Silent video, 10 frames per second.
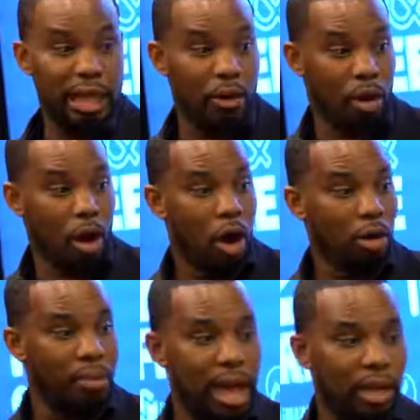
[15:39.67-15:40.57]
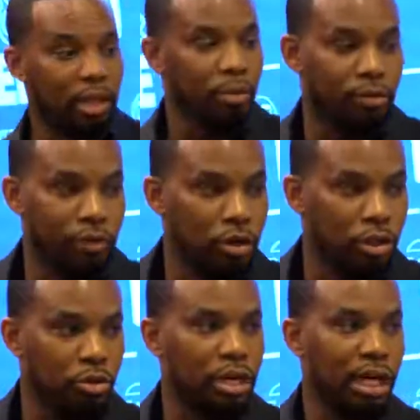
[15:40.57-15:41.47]
They automatically referred
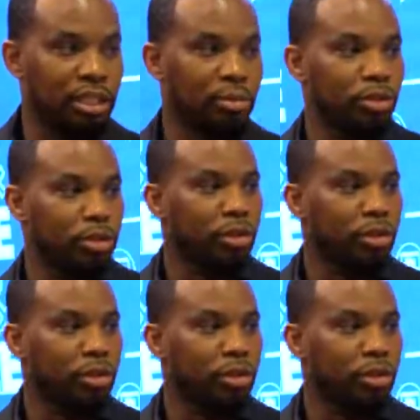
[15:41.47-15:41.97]
to customers.